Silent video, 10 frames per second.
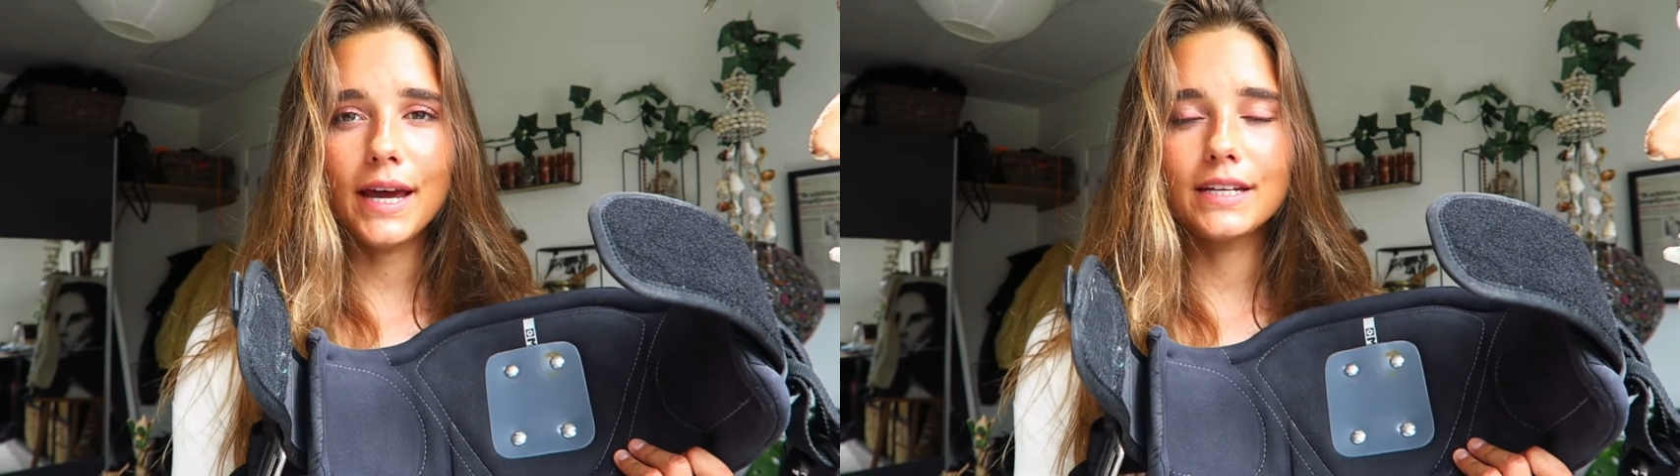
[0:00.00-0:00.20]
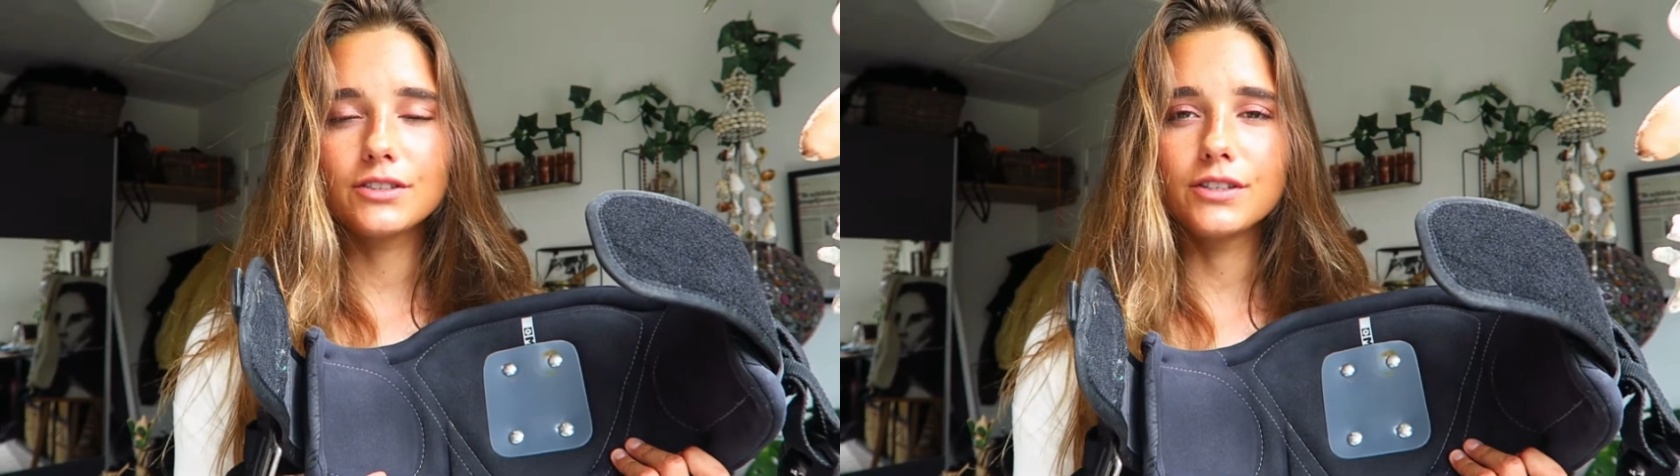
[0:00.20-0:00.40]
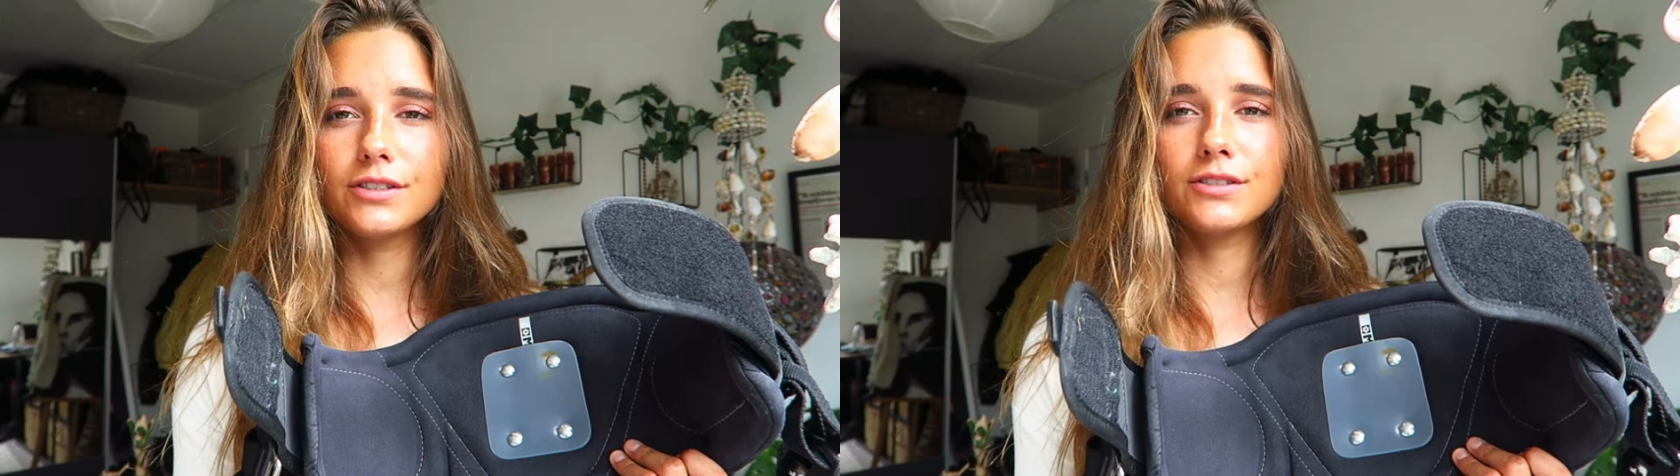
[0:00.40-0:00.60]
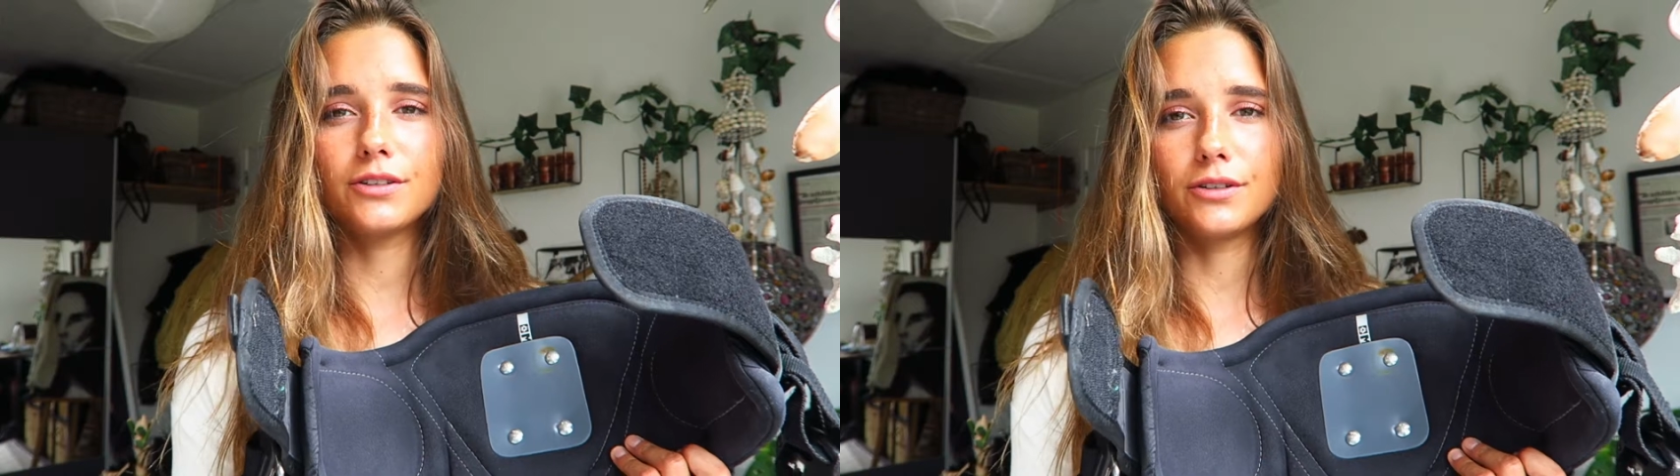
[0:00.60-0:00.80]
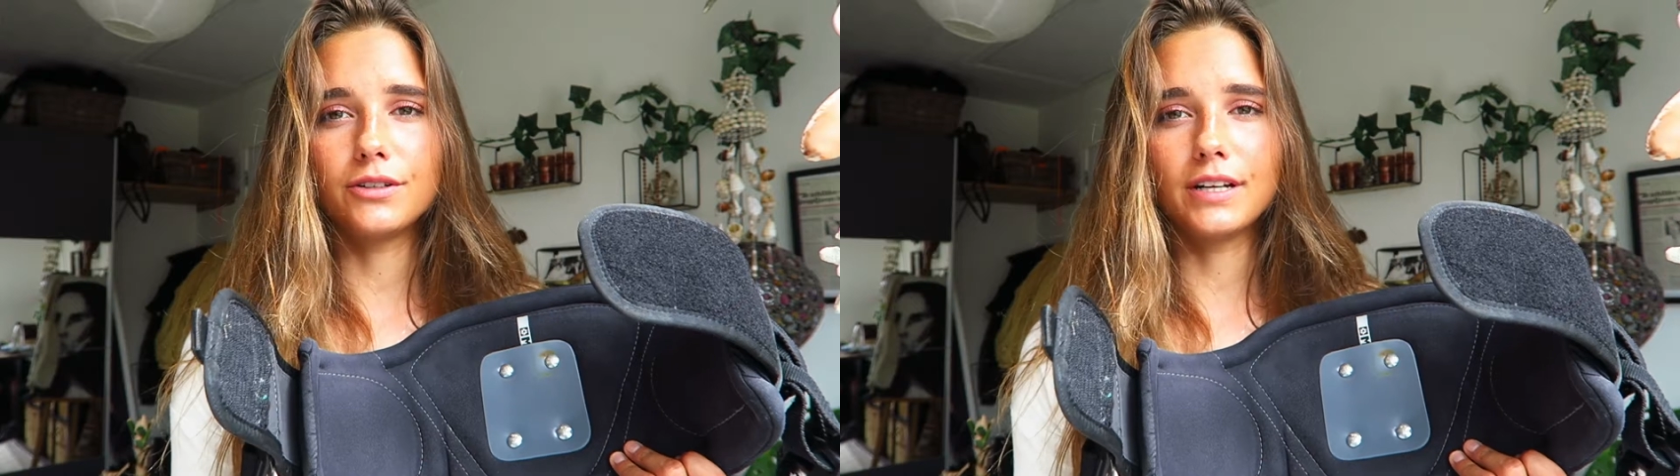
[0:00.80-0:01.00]
and it doesn't
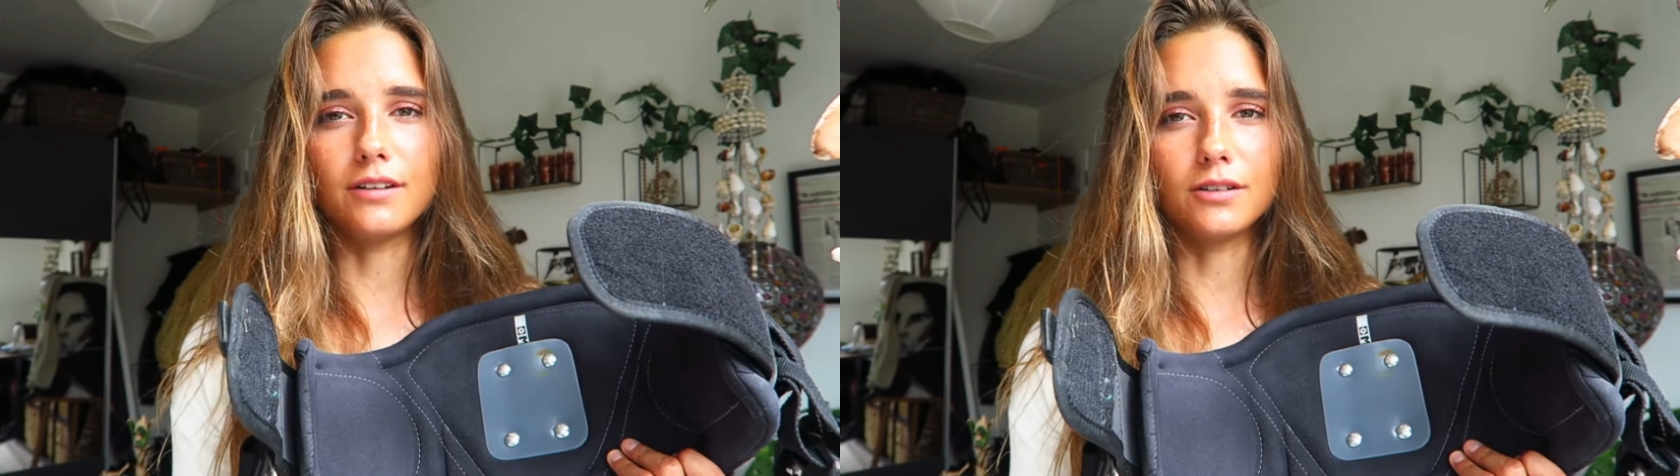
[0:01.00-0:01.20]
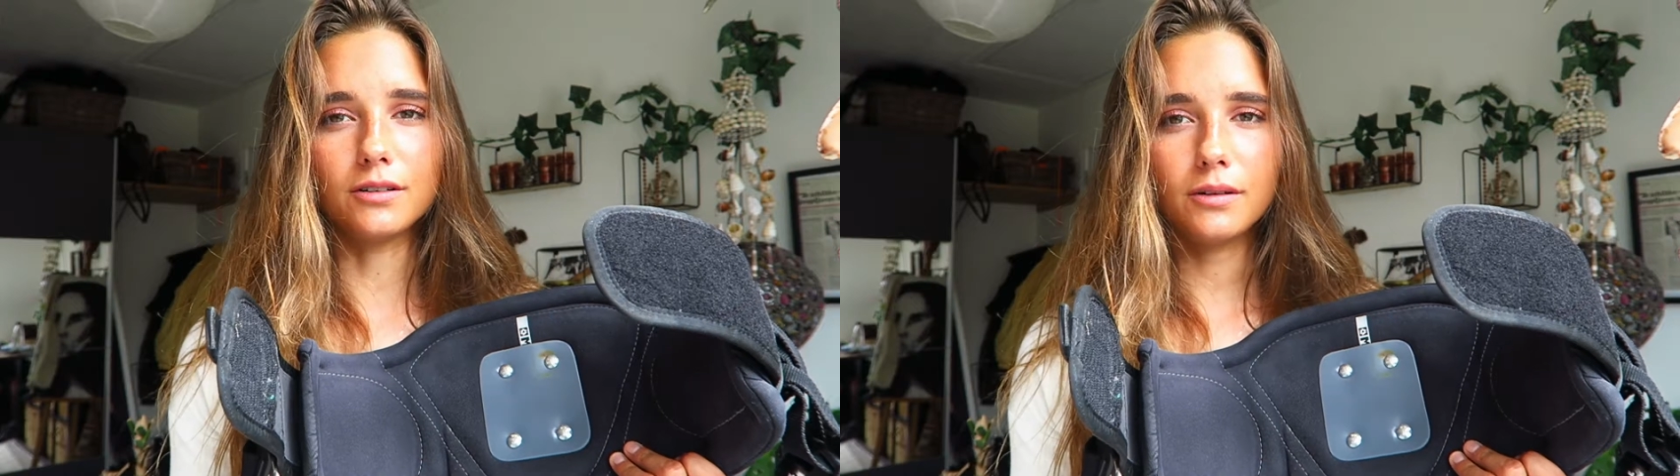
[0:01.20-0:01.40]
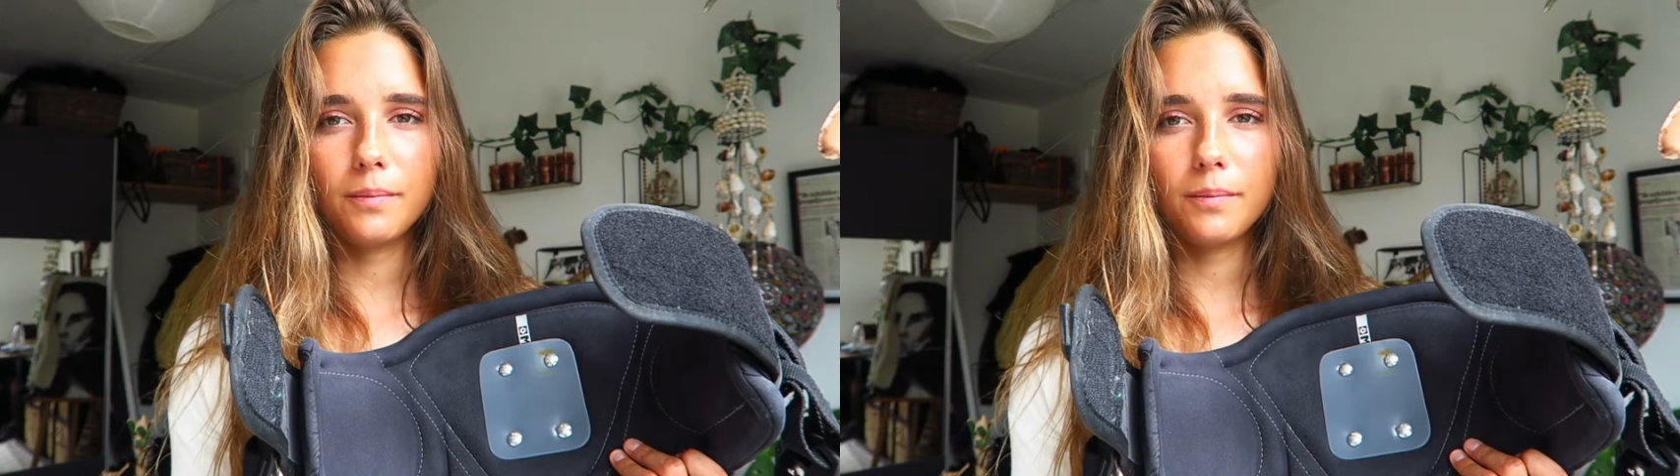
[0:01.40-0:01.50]
hurt at all.